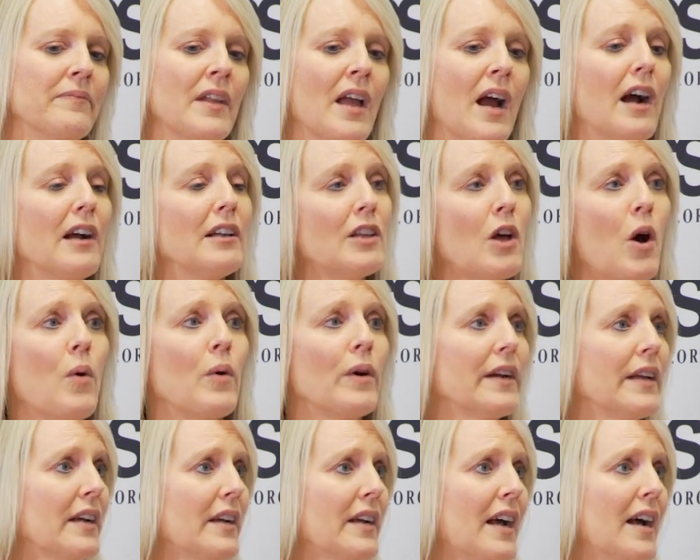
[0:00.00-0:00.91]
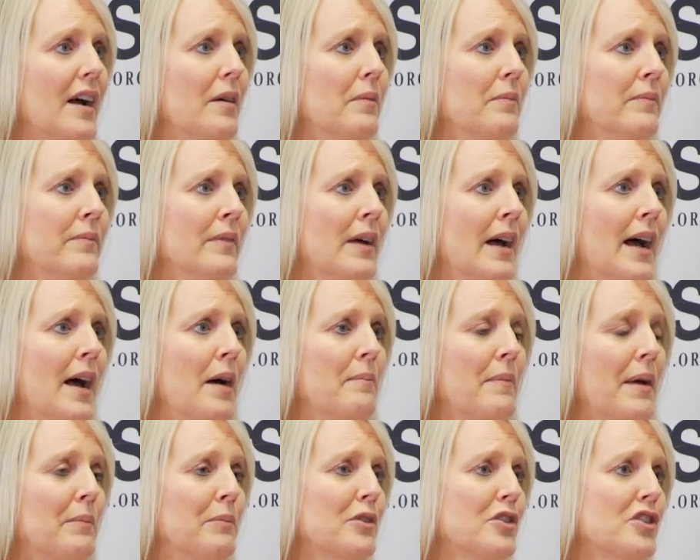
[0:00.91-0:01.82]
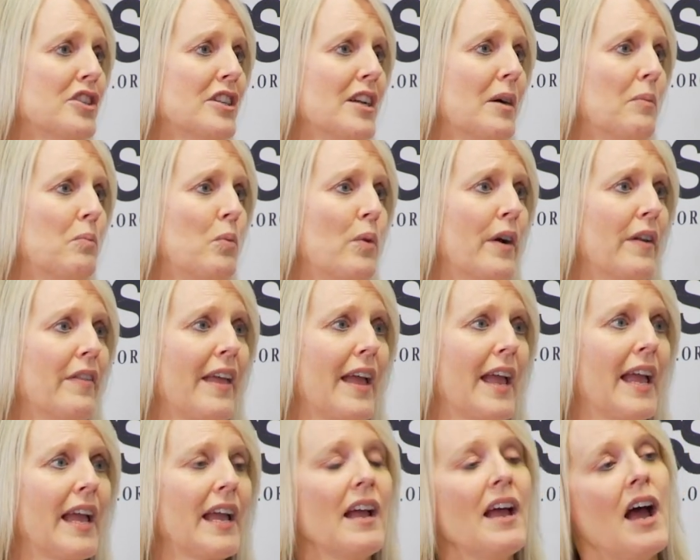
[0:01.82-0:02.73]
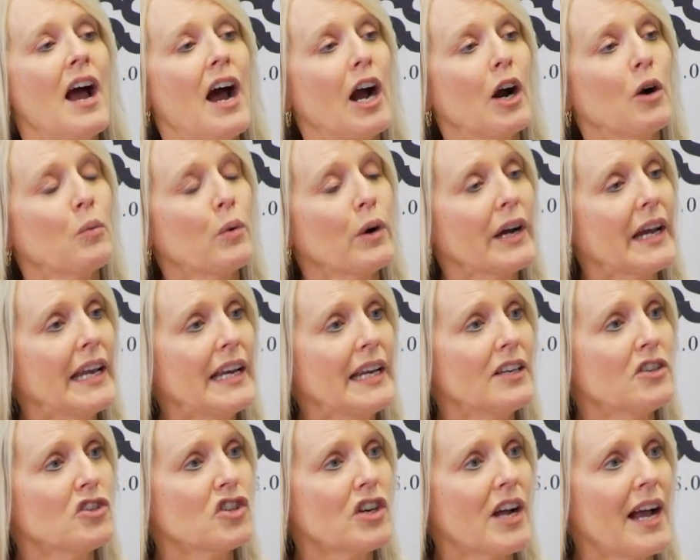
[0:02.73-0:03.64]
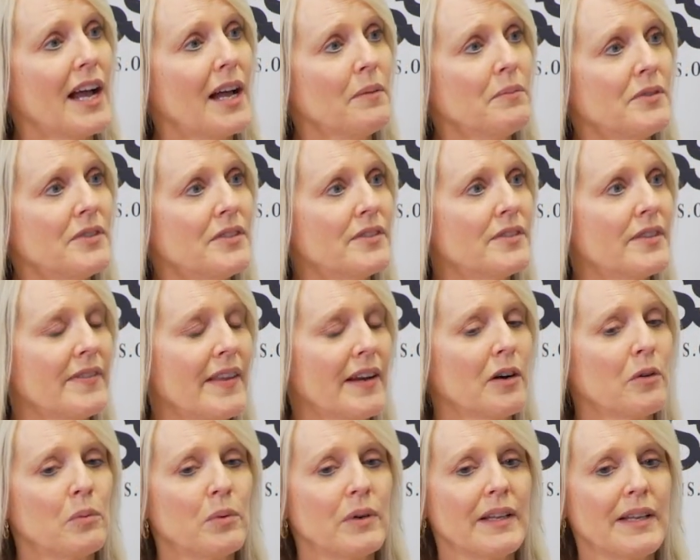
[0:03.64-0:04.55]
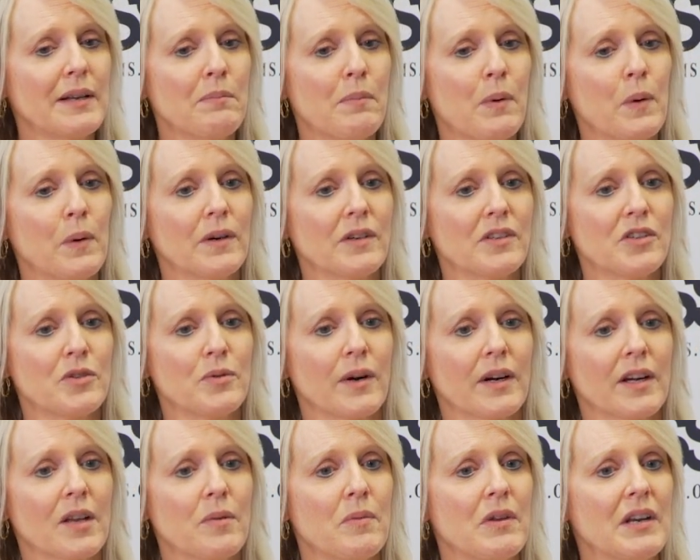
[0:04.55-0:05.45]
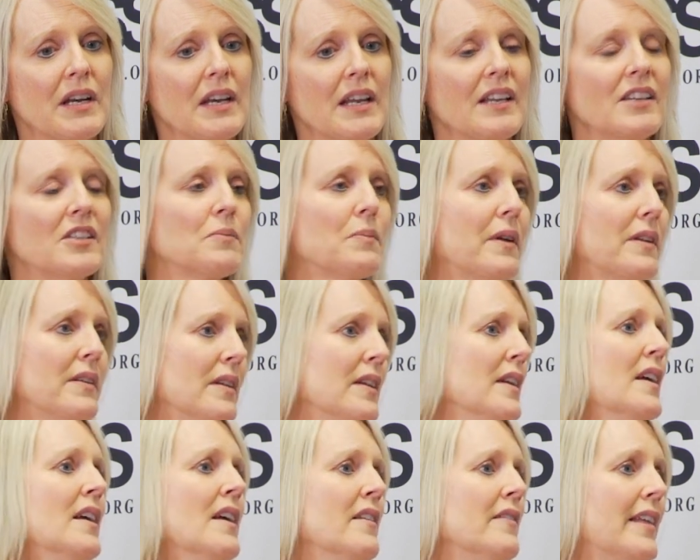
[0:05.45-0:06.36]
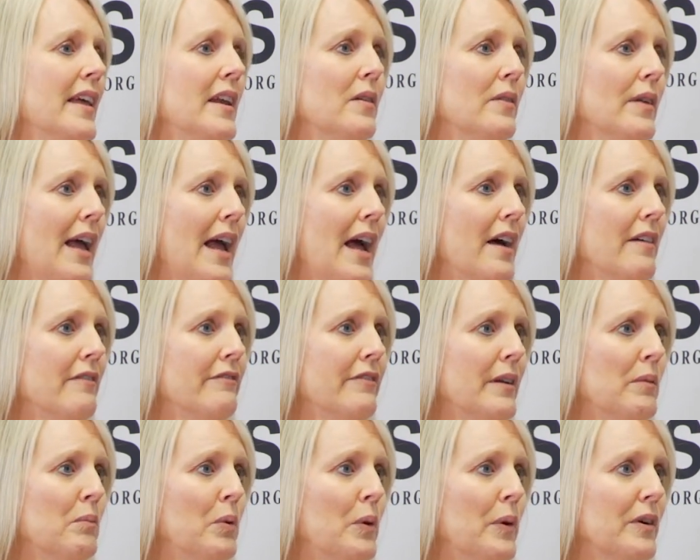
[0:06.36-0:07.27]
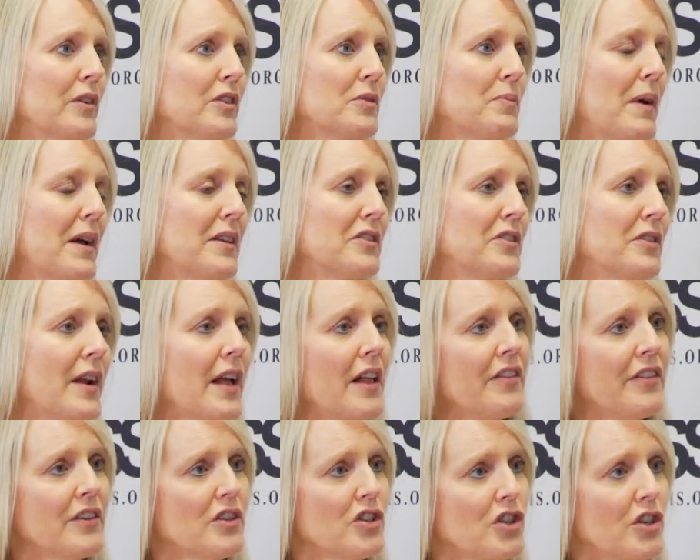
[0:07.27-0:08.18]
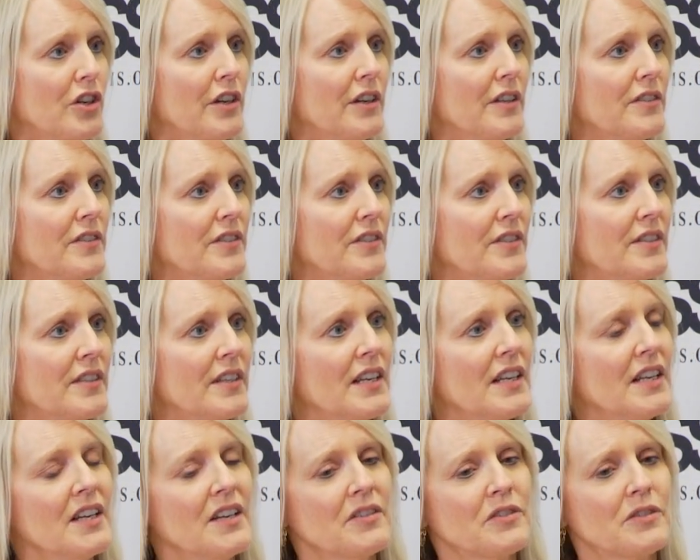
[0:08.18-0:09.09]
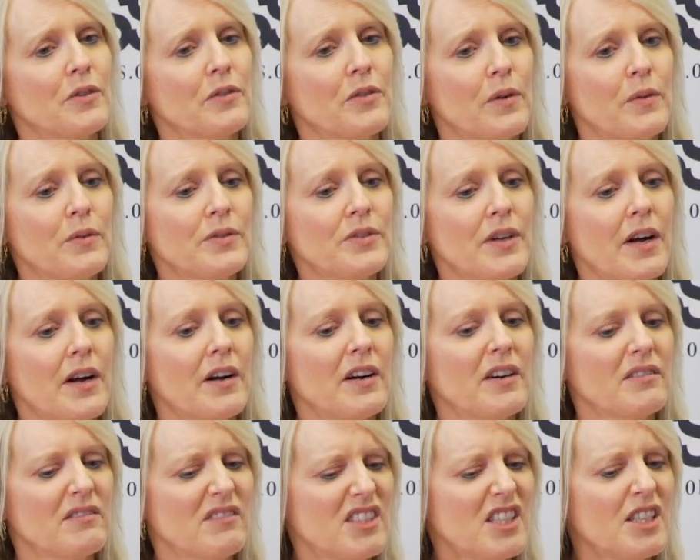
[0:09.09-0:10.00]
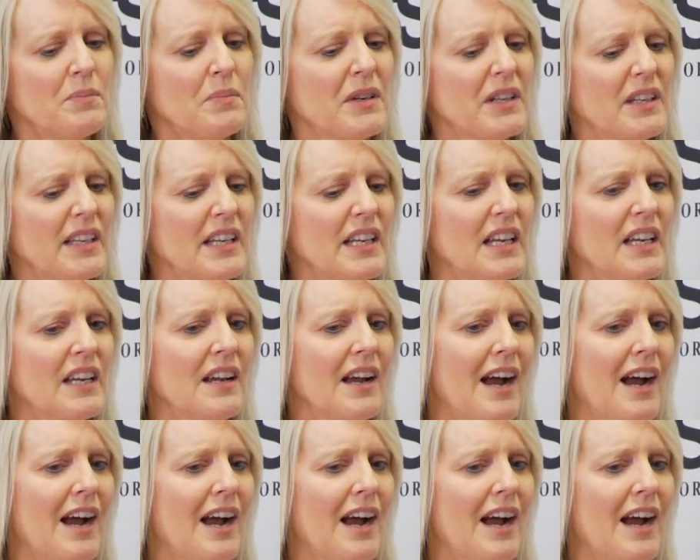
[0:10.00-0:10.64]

our lower income membership, where they are working in jobs that are really important to our communities, but they don't have employer-sponsored health insurance. So those are typically